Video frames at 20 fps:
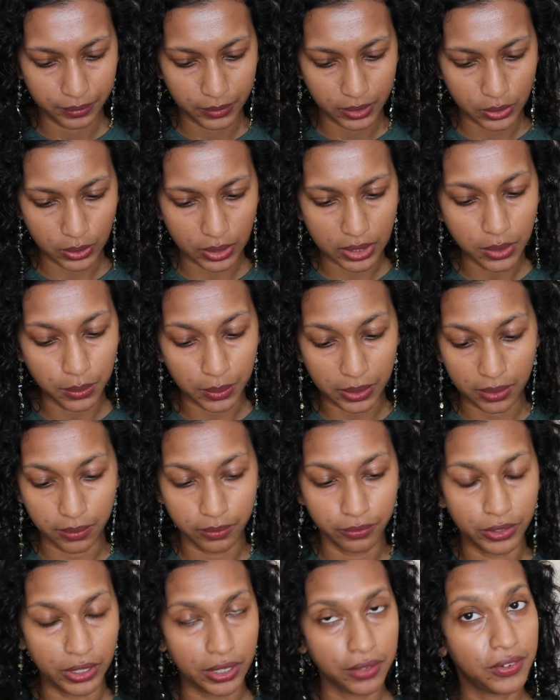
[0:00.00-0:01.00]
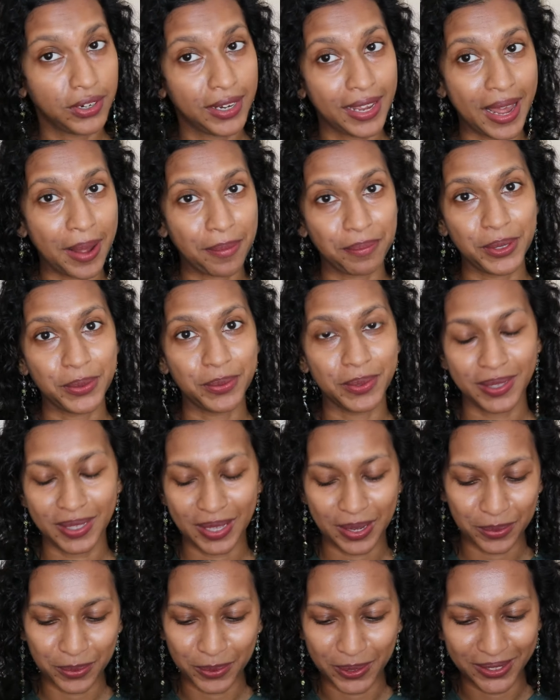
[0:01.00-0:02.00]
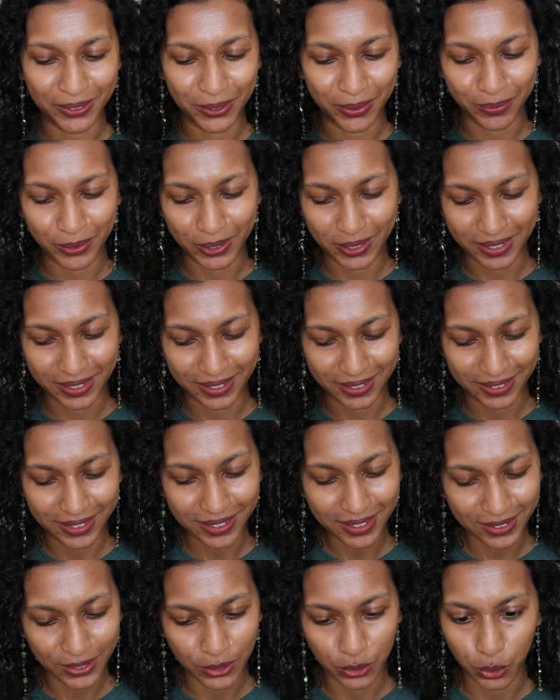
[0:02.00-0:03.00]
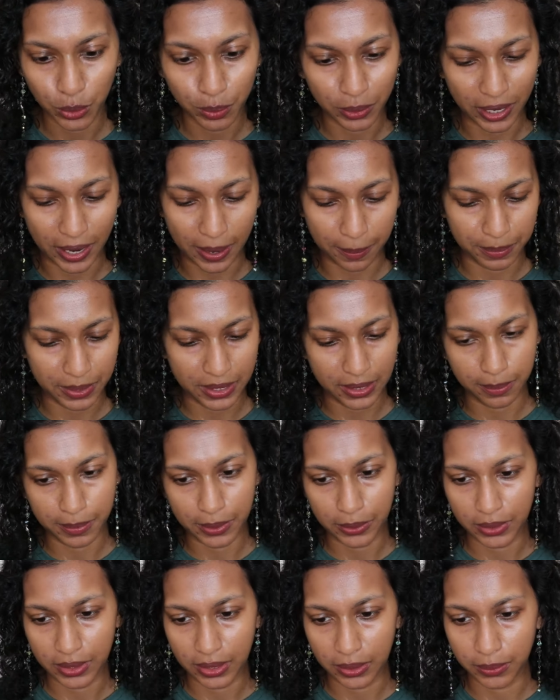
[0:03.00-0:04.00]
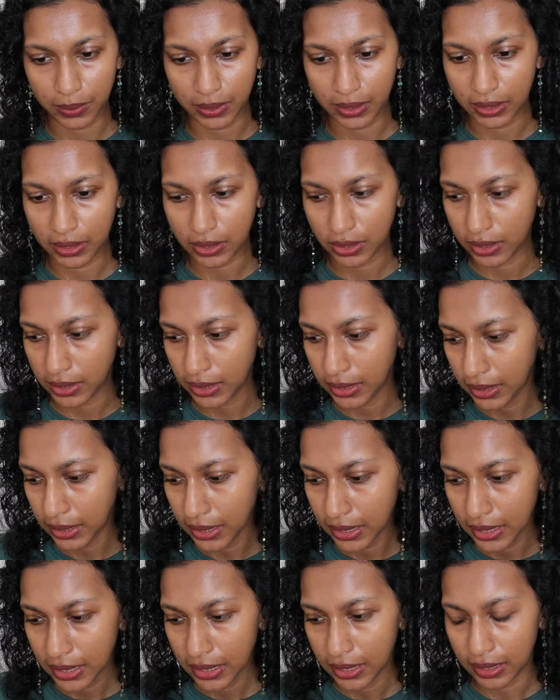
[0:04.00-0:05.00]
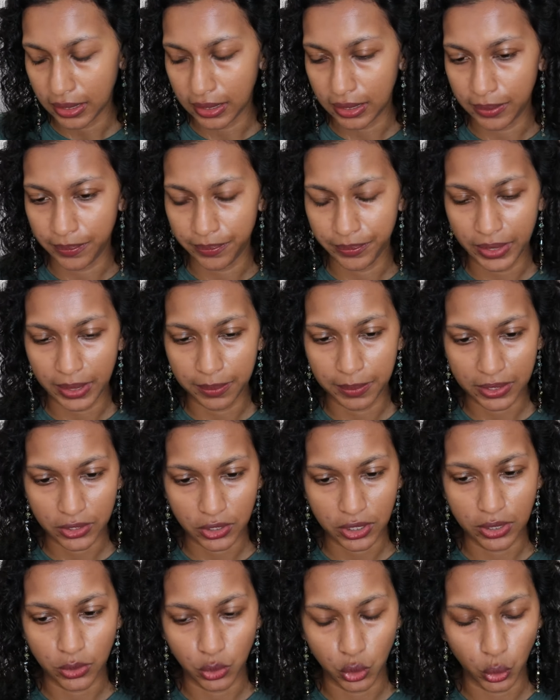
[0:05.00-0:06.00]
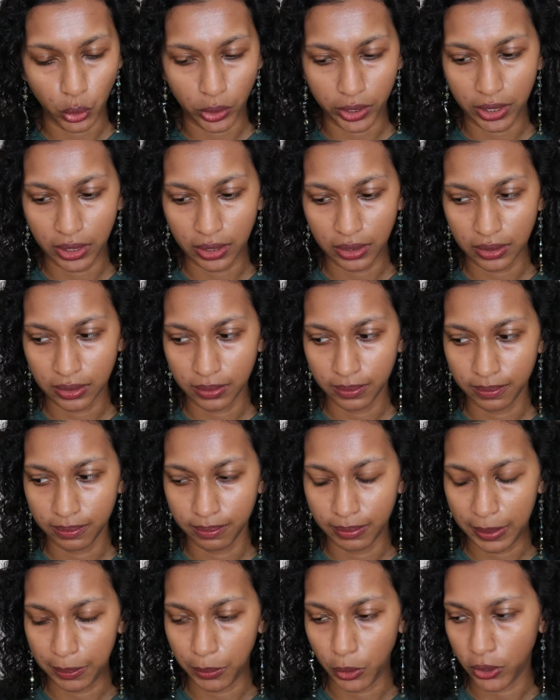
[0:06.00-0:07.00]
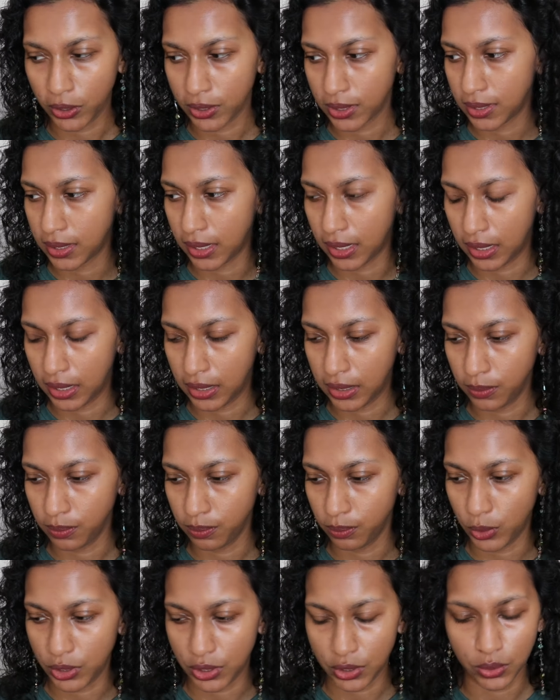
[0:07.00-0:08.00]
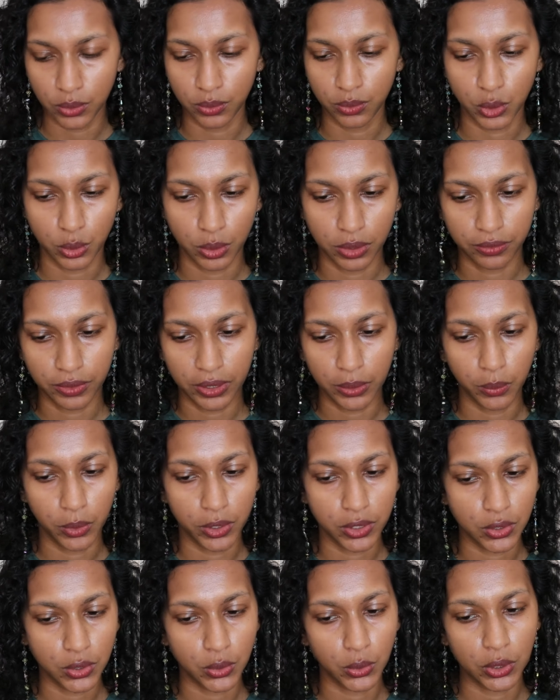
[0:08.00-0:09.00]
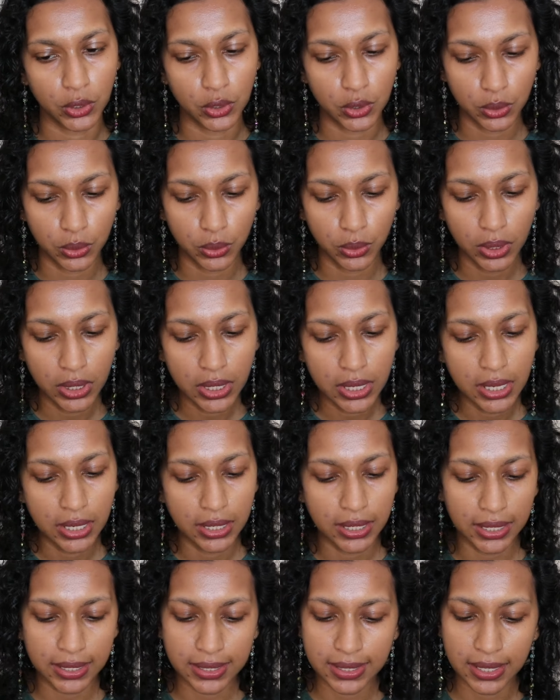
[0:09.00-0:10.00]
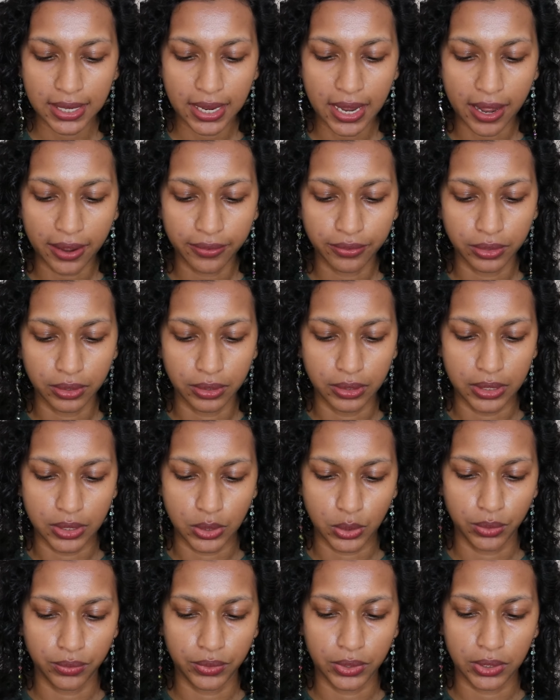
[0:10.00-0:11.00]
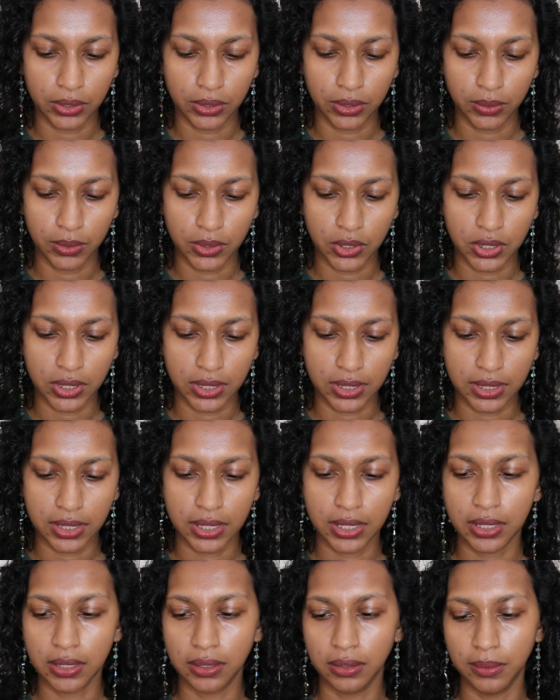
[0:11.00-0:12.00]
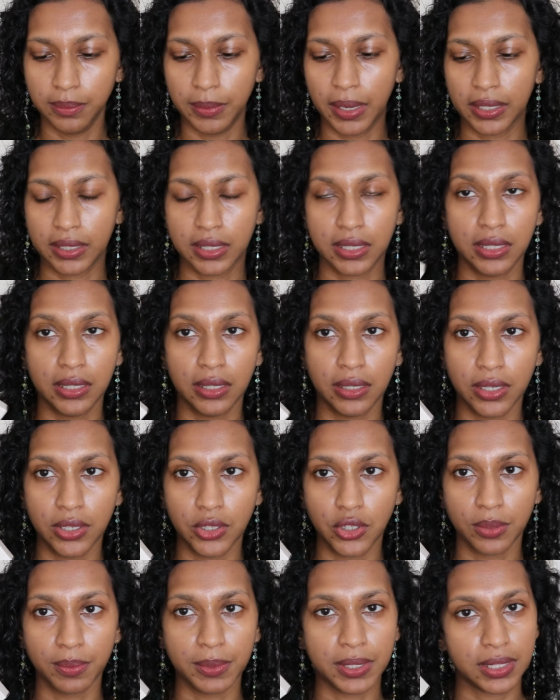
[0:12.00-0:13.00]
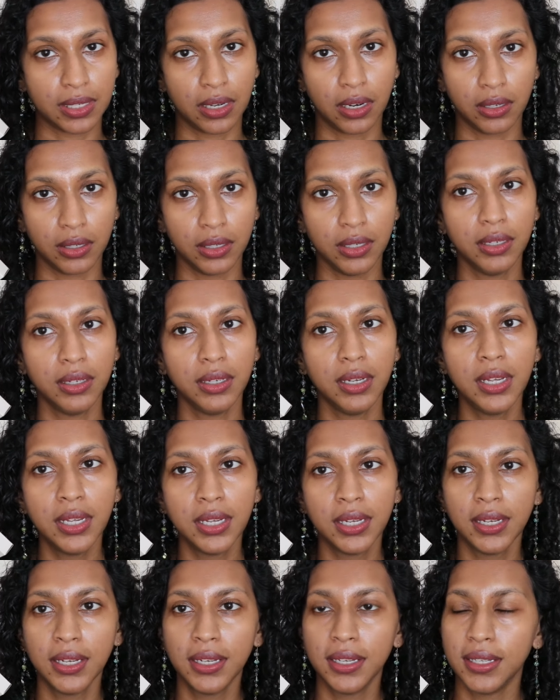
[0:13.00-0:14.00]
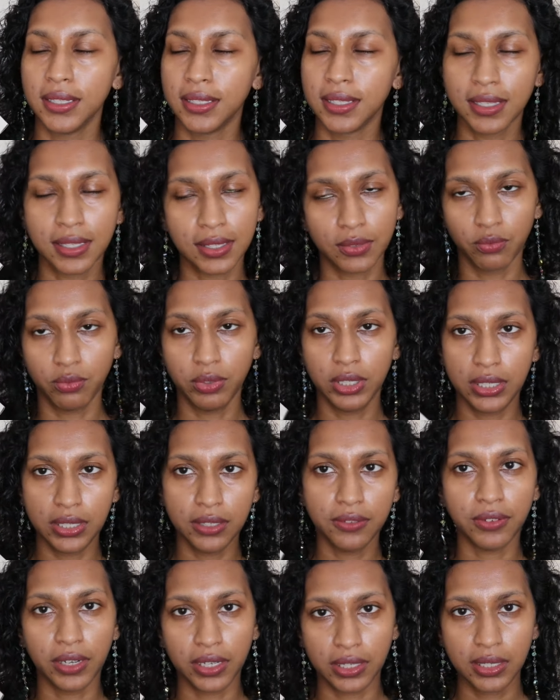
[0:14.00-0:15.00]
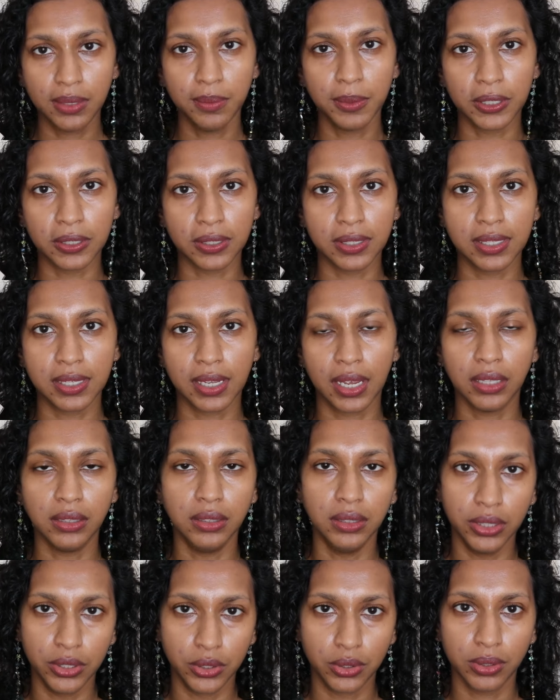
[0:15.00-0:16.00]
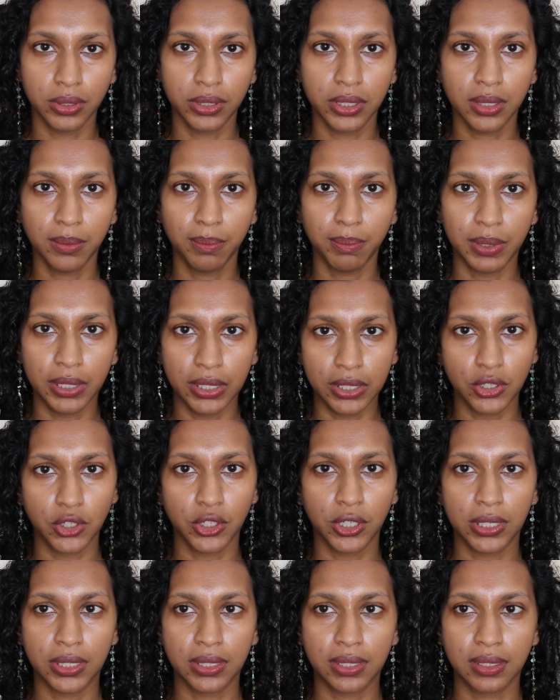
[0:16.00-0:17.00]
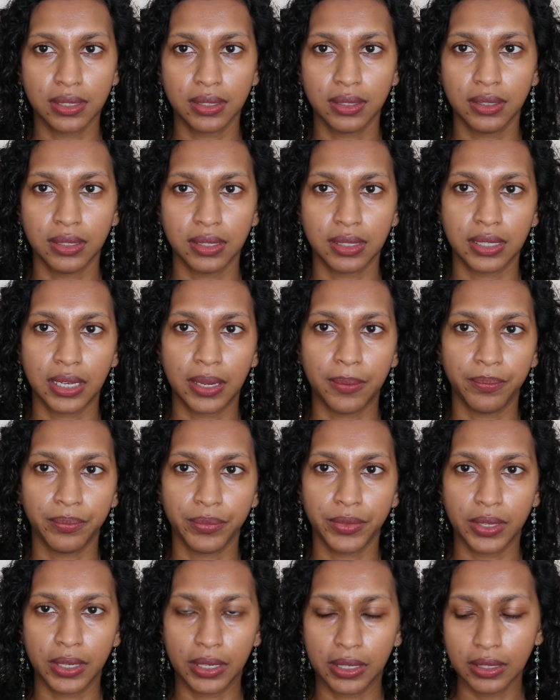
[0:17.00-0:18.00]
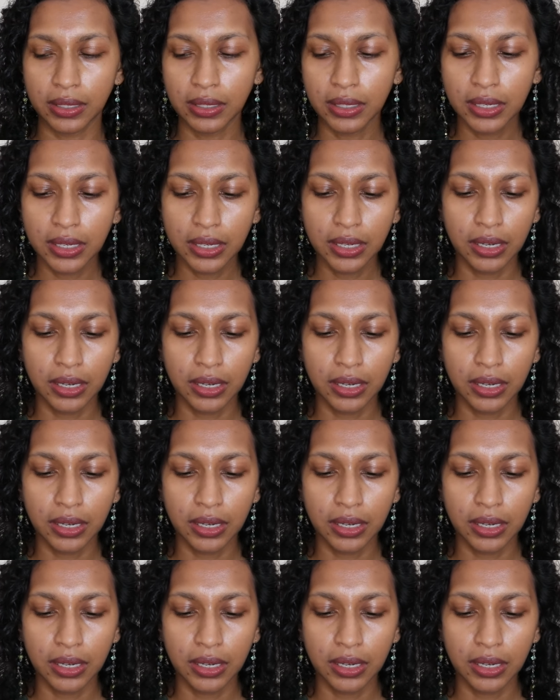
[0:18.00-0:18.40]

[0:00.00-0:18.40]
So anyway, very happy with that one, obviously. Super happy about that one, actually. I'm actually enjoying my box, and I wasn't sure if I was going to. Next, I have this over here, which is the Il Maquillage Mascara. This is really funny because I literally purchased the same thing.